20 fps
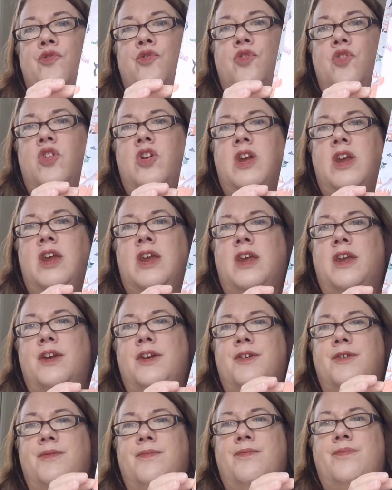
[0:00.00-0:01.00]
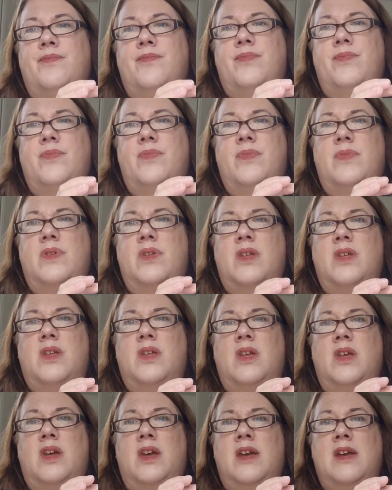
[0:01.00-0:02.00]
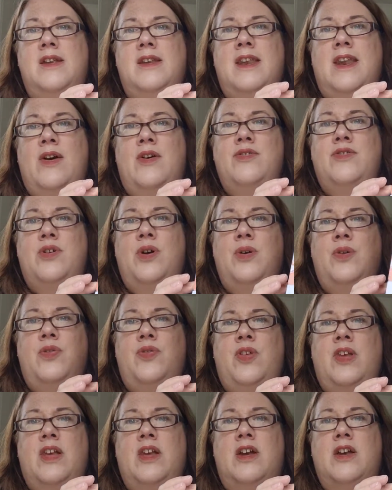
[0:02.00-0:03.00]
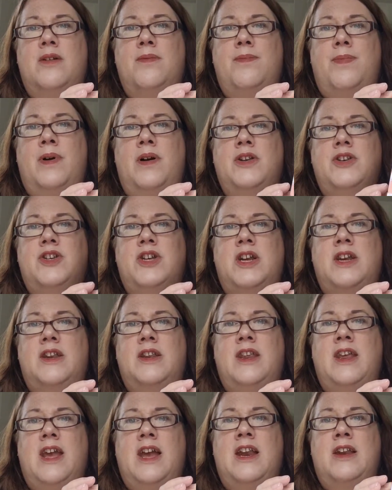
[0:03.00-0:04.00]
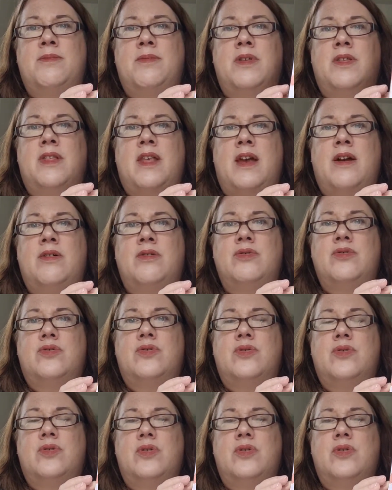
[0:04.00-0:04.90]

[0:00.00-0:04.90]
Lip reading: free. Now, I don't think I can punch any of the elements out,